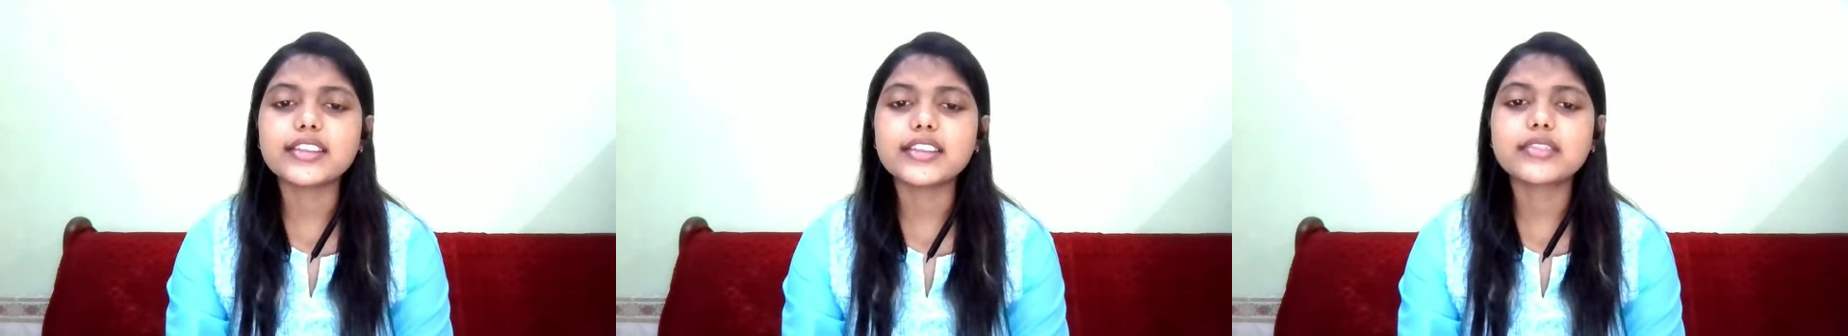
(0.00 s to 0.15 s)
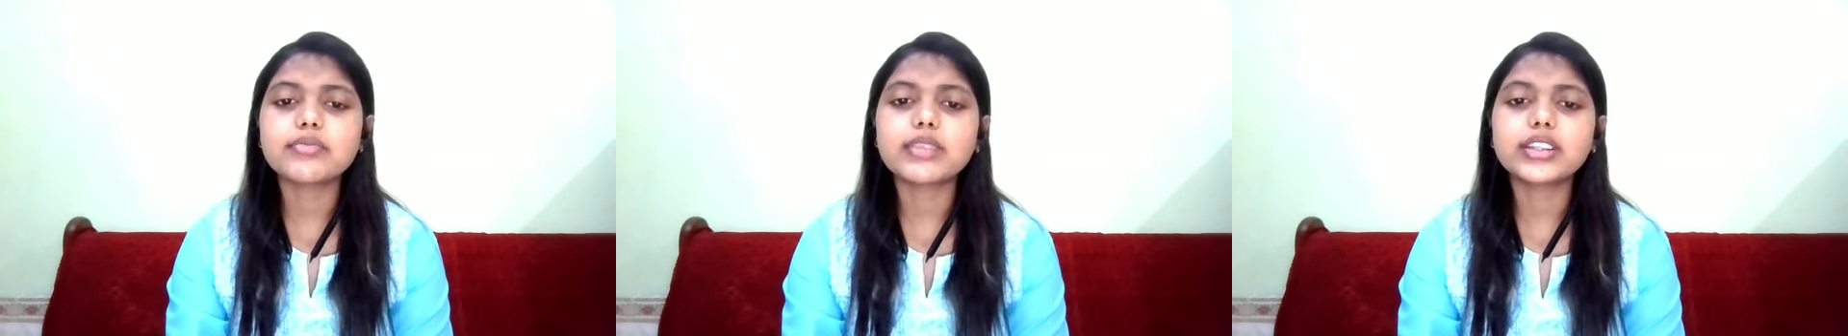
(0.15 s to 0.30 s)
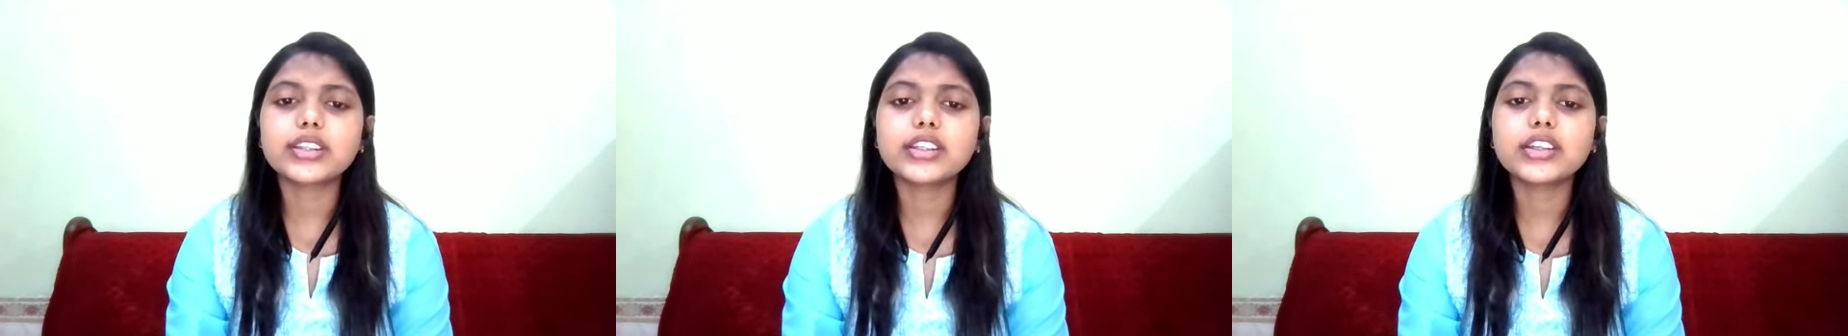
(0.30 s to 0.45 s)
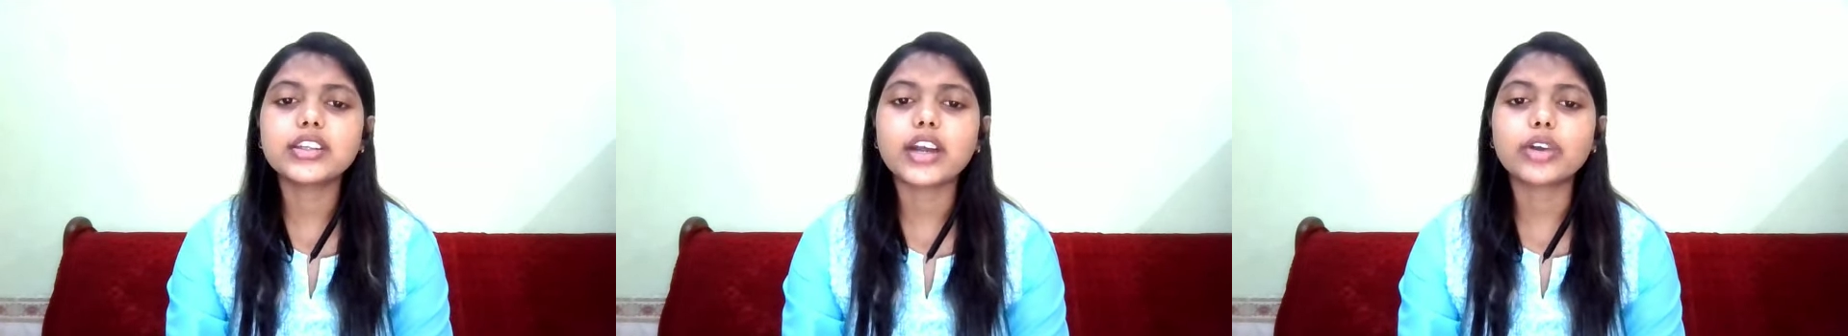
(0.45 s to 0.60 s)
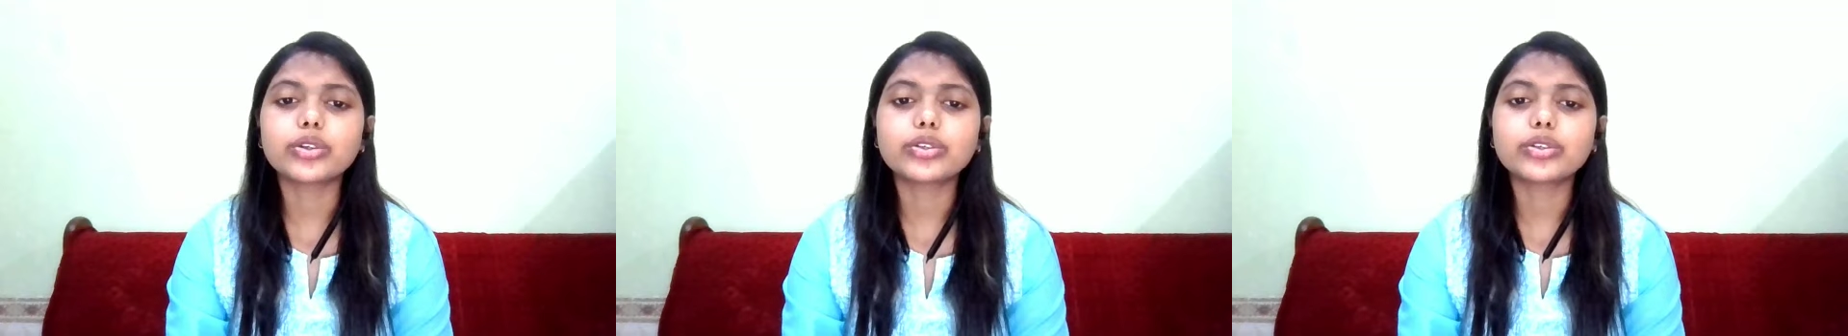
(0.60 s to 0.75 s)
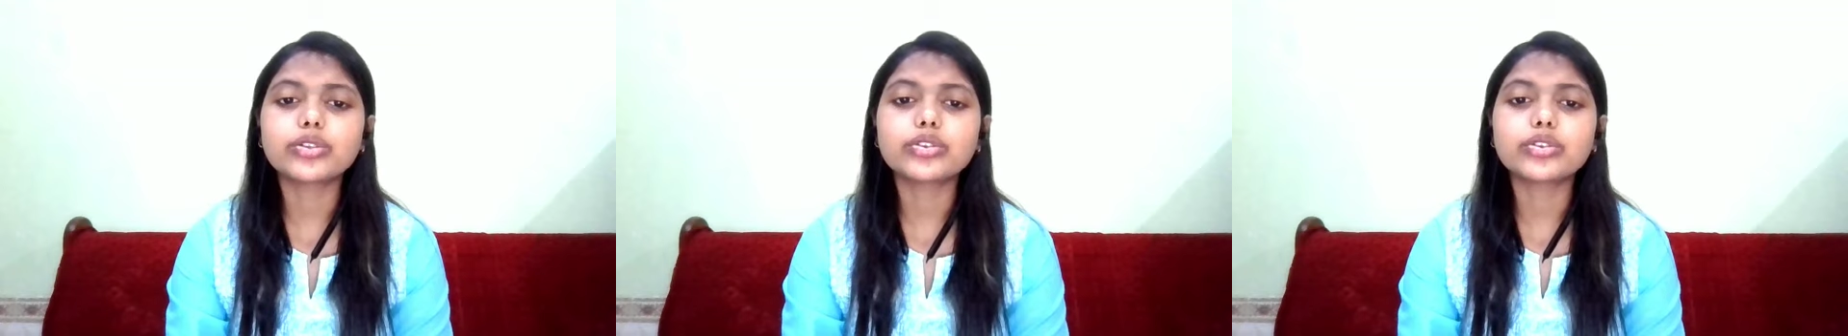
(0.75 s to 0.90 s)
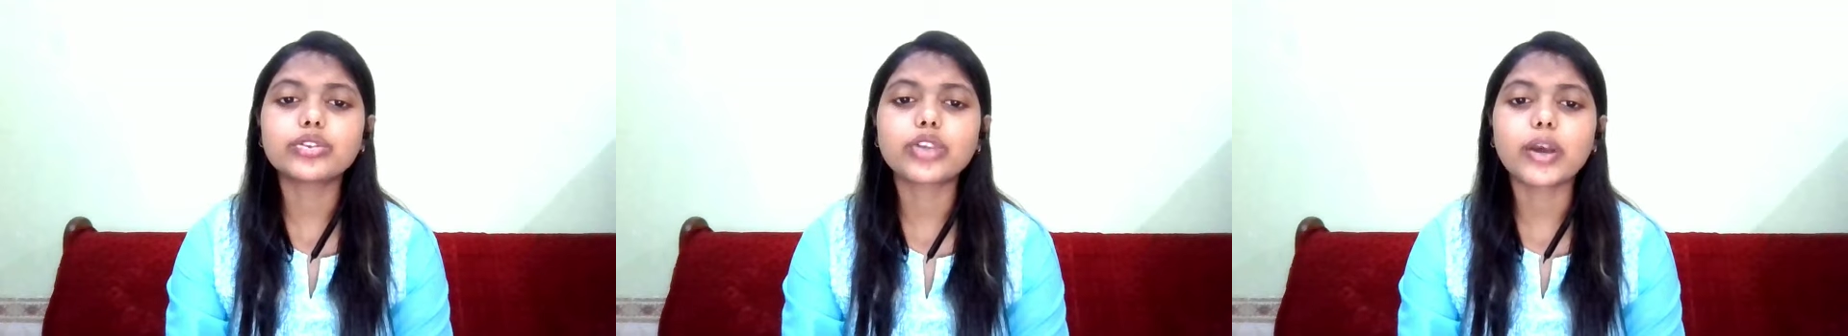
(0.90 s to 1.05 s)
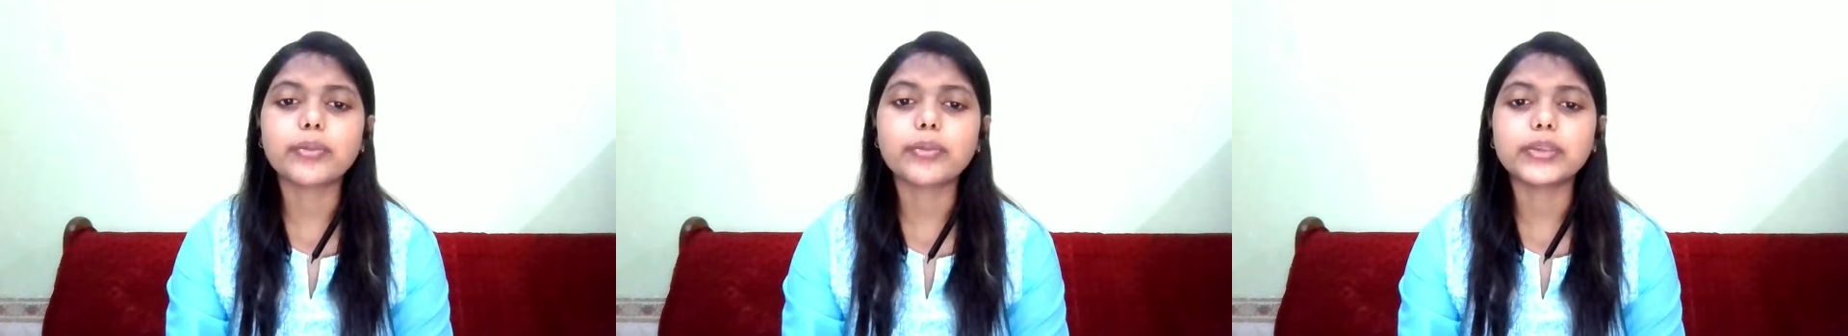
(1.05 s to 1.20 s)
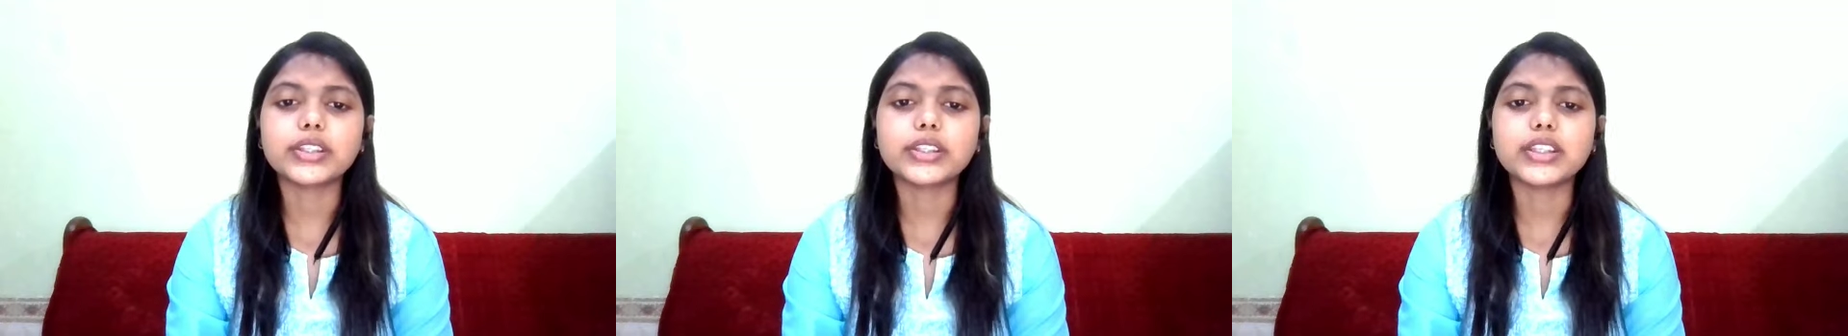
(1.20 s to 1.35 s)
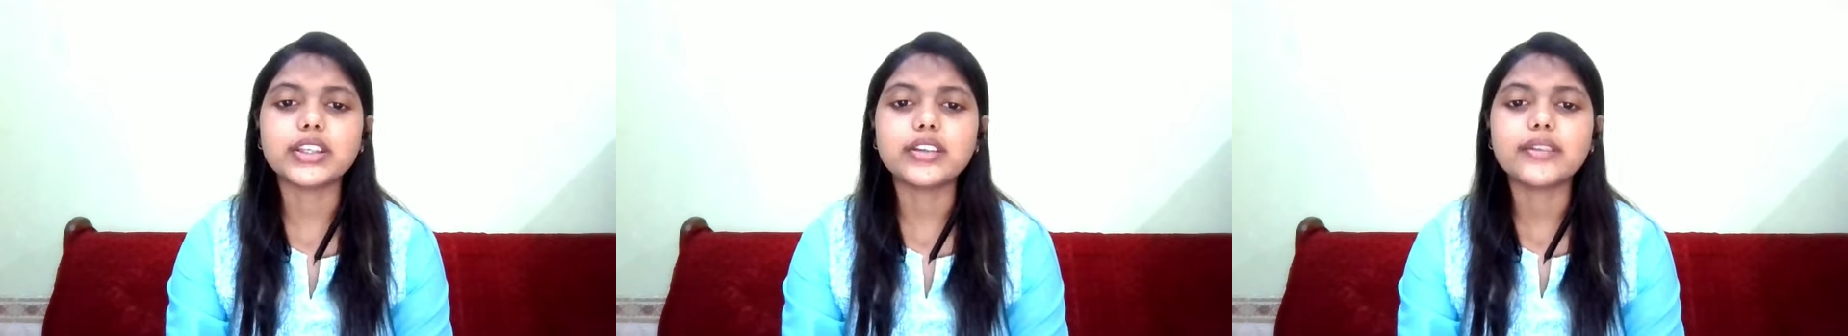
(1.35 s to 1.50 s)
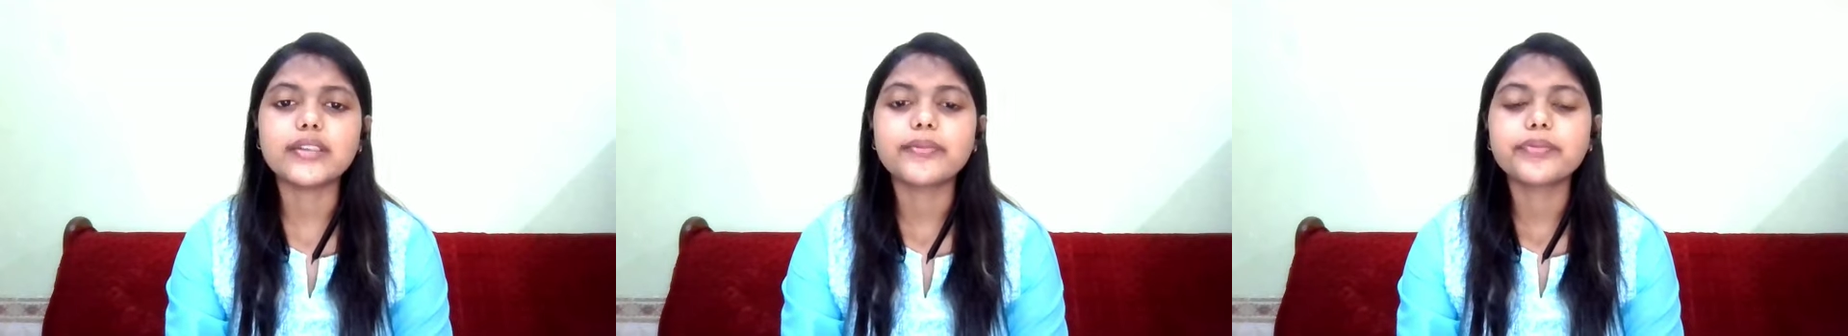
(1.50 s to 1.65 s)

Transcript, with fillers: method out to Draupadi.